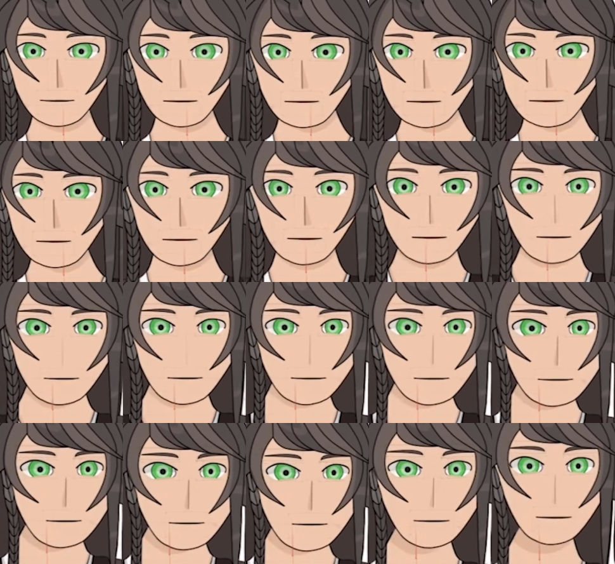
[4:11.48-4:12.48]
moves on the
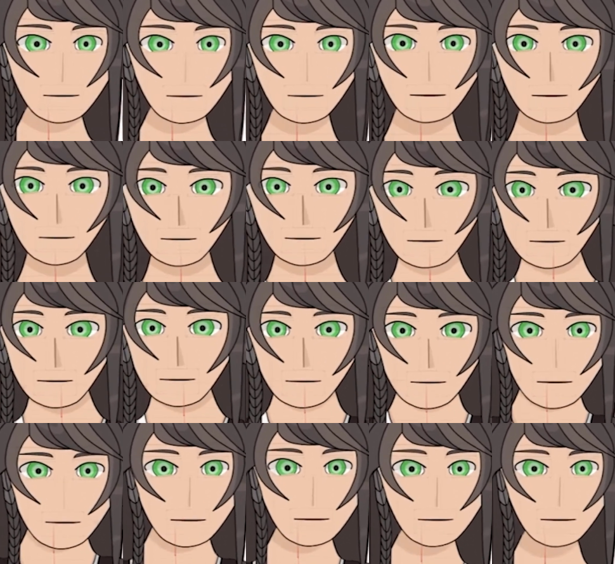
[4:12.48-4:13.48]
nose depending on
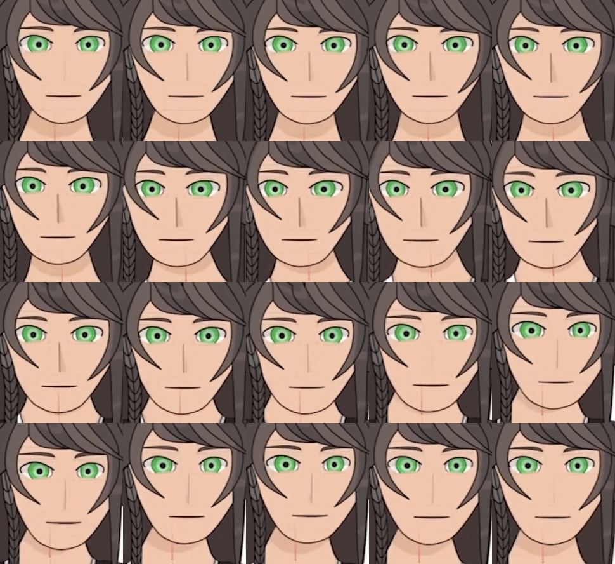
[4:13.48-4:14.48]
which way and everything like that,